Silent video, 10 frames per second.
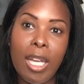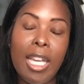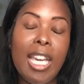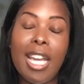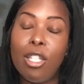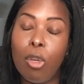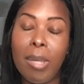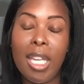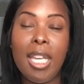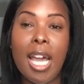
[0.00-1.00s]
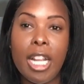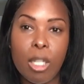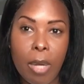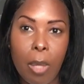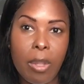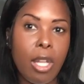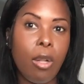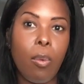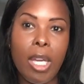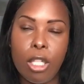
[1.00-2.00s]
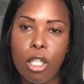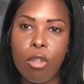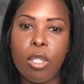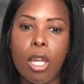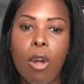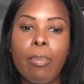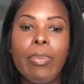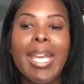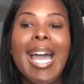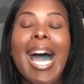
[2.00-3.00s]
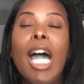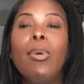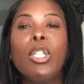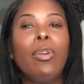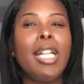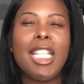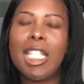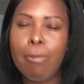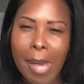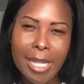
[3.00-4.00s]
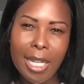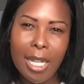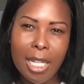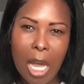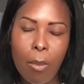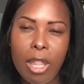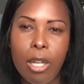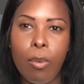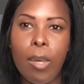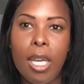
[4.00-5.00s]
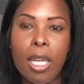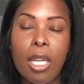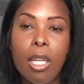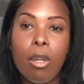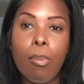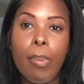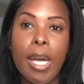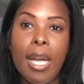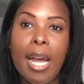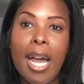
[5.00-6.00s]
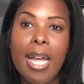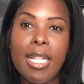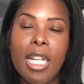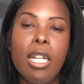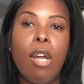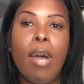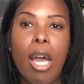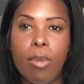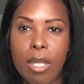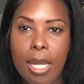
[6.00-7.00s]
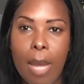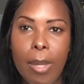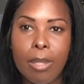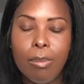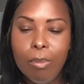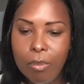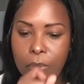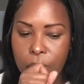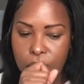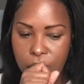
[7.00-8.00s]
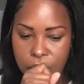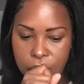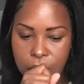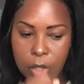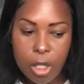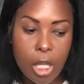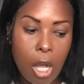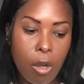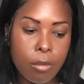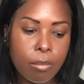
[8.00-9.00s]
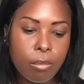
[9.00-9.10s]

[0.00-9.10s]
and he had told me he got his rating within a week too. So I was already expecting it to come within a week, but I didn't know how it was going to happen. So